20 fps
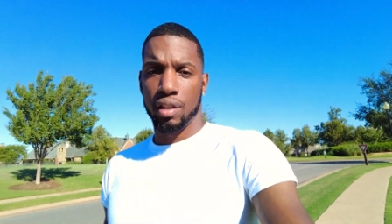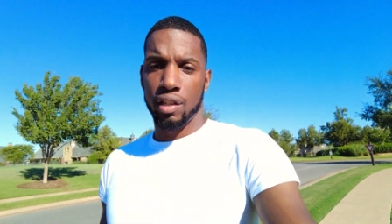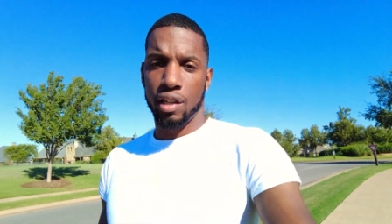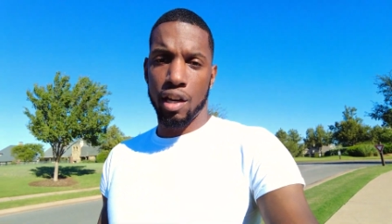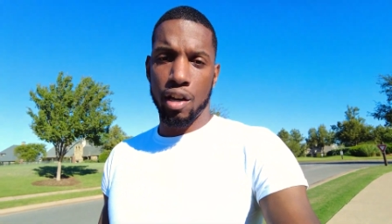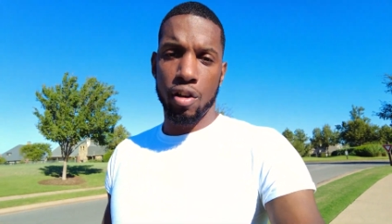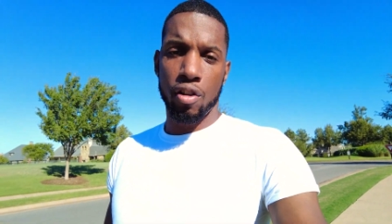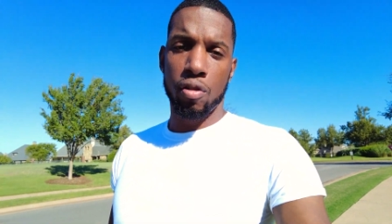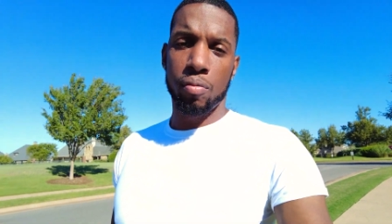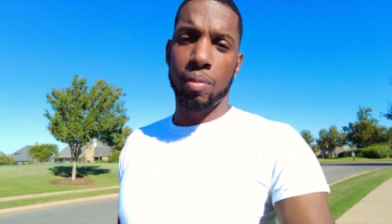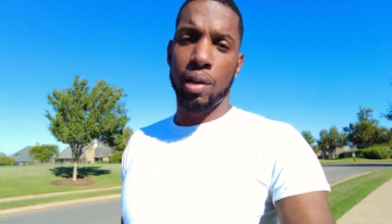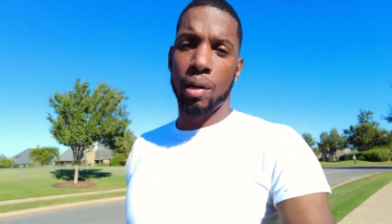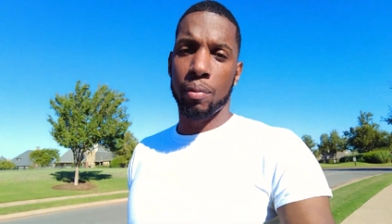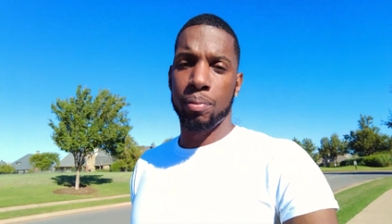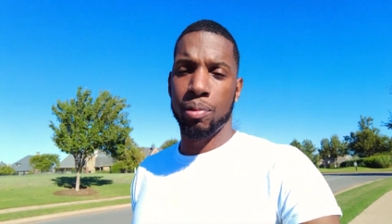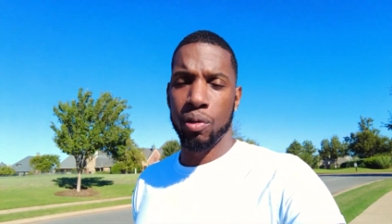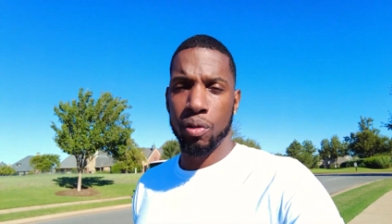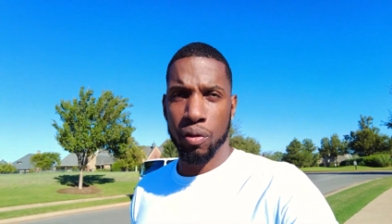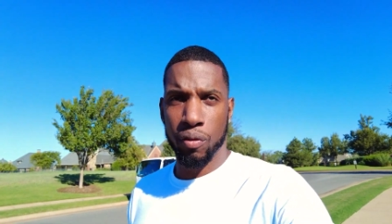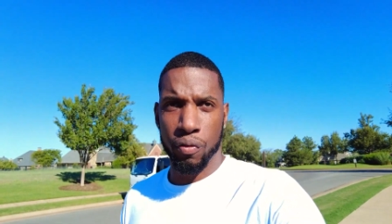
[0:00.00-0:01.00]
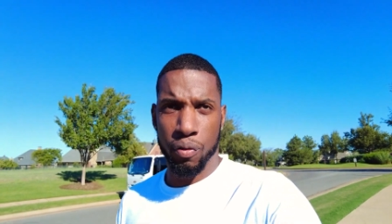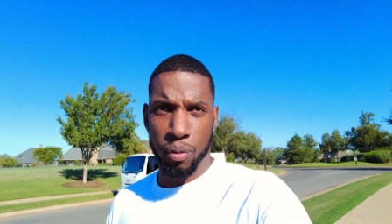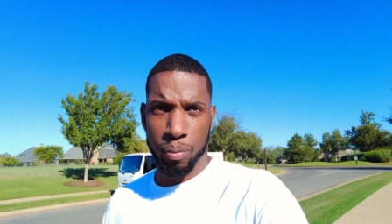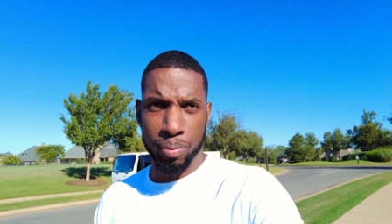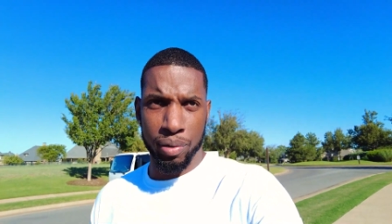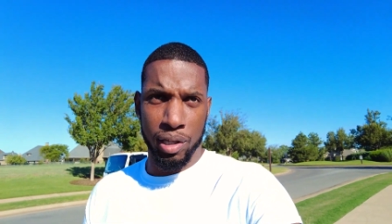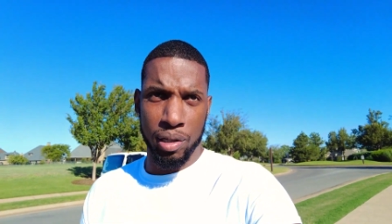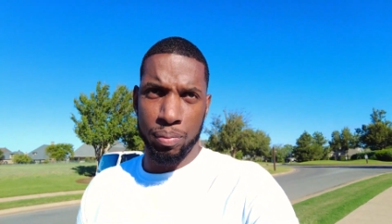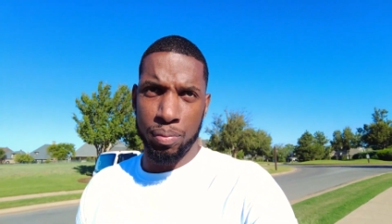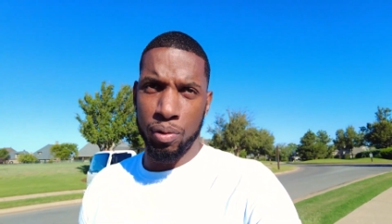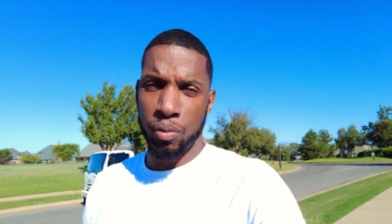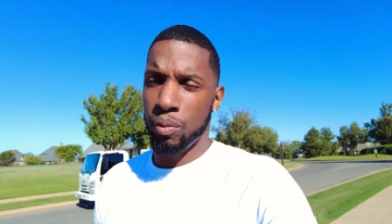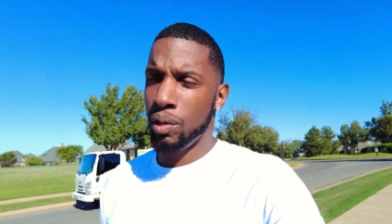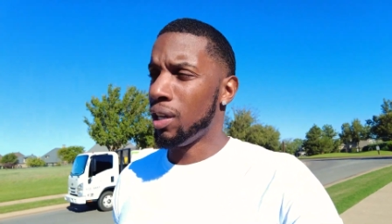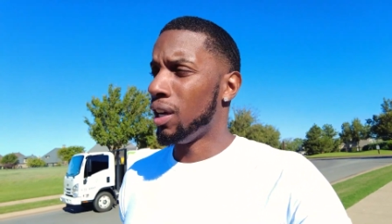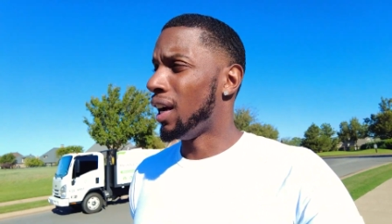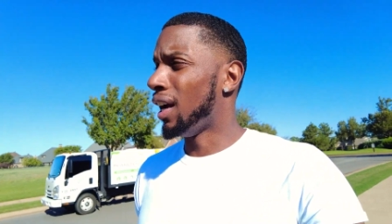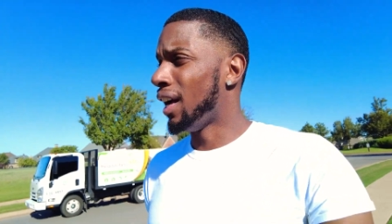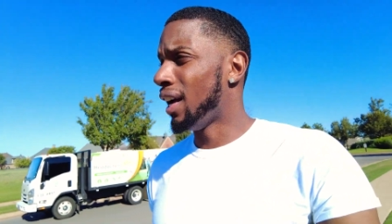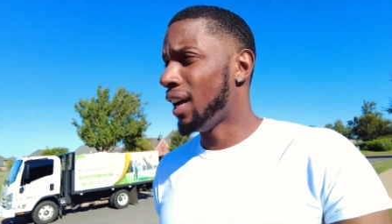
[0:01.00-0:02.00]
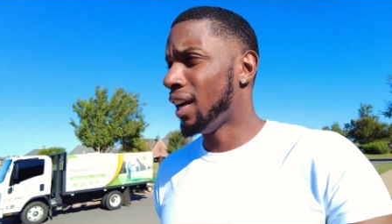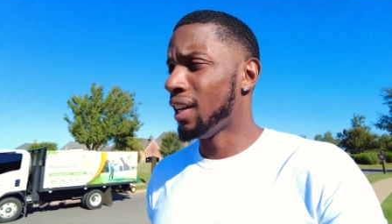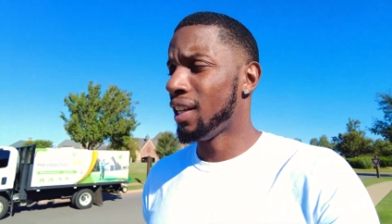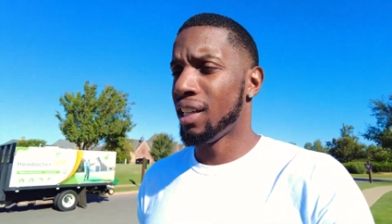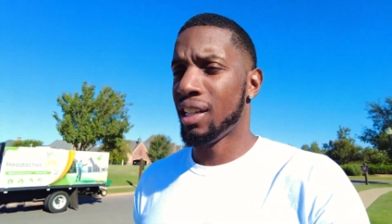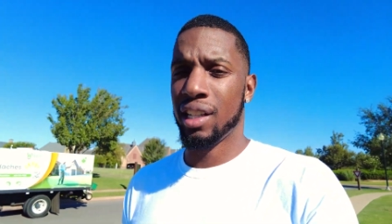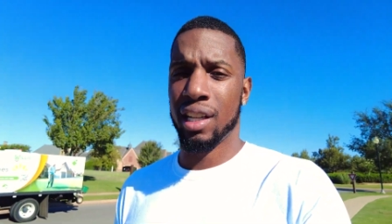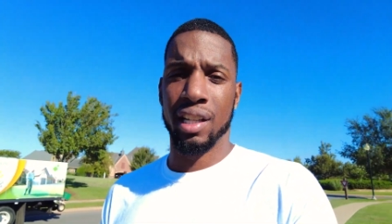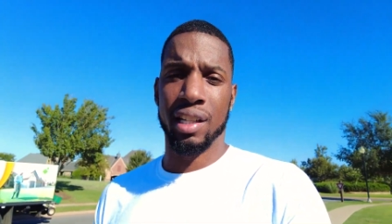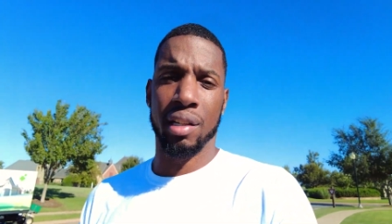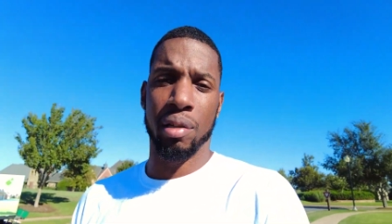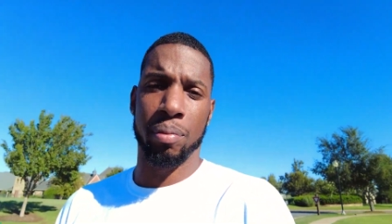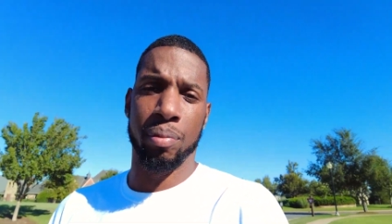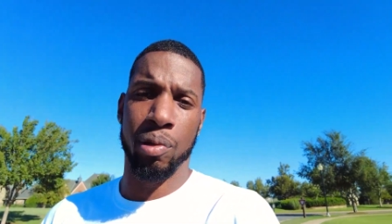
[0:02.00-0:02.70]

Yo, my beautiful people, we are out here in the